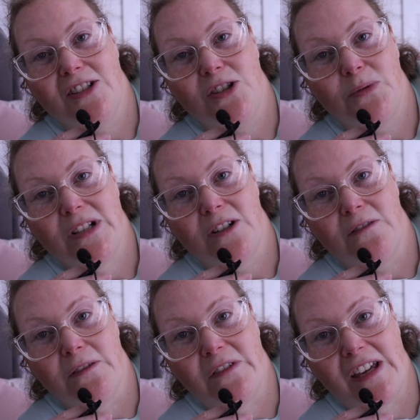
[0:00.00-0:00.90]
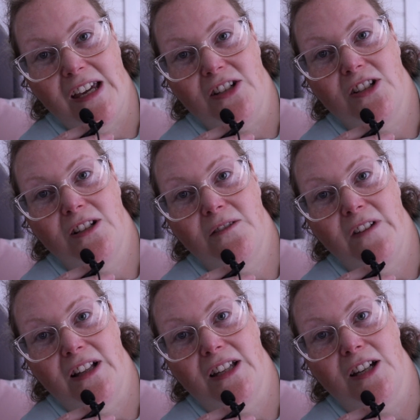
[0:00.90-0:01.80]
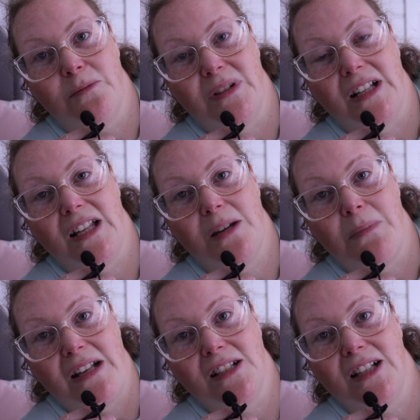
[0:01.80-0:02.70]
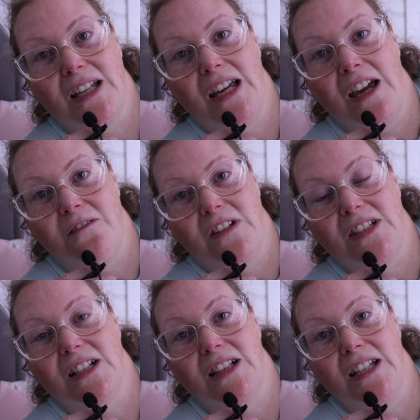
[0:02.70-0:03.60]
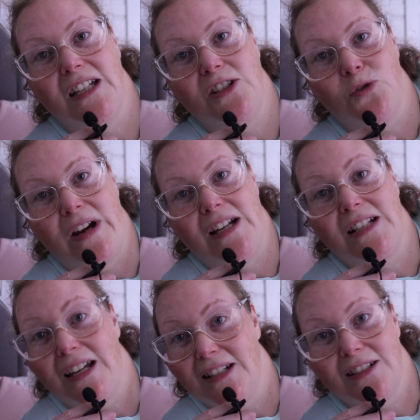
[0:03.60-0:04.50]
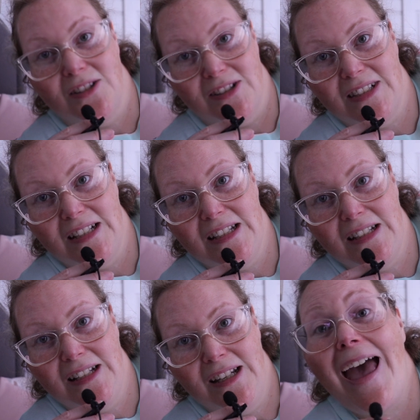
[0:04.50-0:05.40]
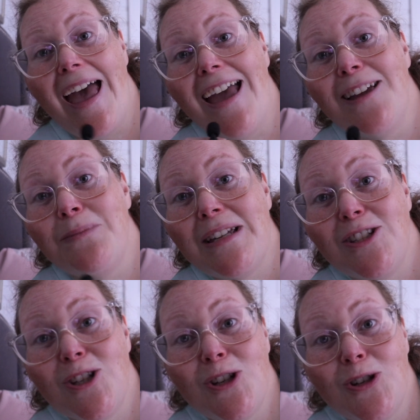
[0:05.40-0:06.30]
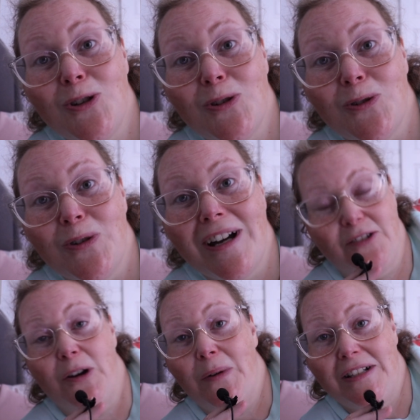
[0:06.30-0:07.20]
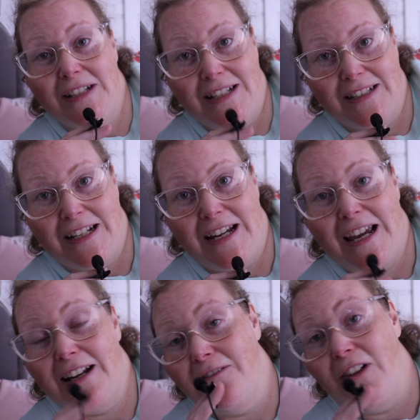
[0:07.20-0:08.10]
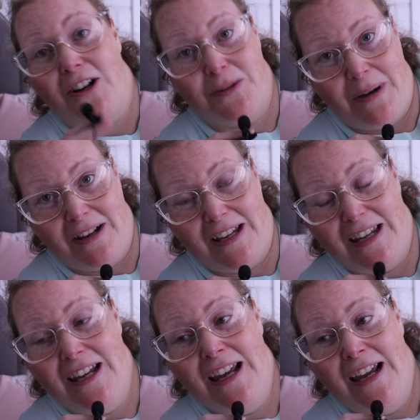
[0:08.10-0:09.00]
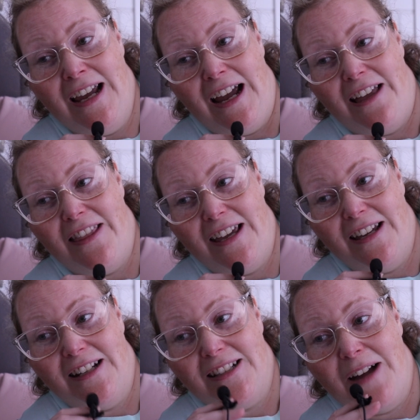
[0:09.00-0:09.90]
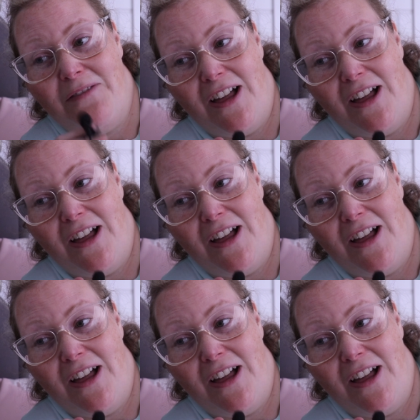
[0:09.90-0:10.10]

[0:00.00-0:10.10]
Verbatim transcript: Did you return from vacation feeling completely mentally and physically drained and exhausted? Hey, me too! So I went to Disney and I vlogged about it. And then I stopped